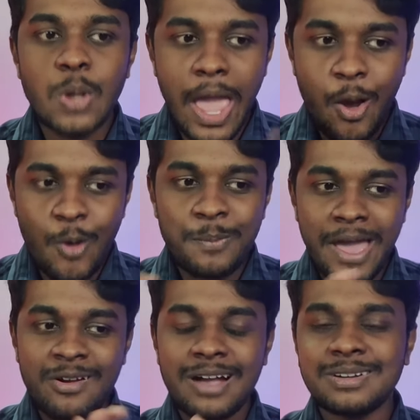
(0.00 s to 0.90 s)
So I hope I
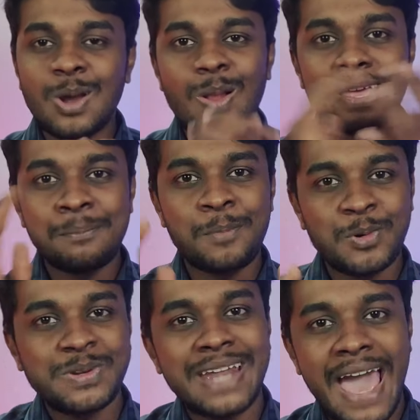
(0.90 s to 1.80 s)
have covered all the
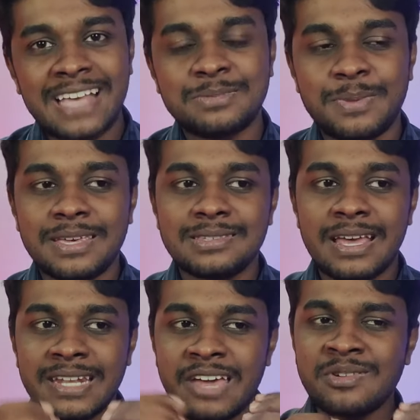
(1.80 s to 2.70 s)
important aspects and I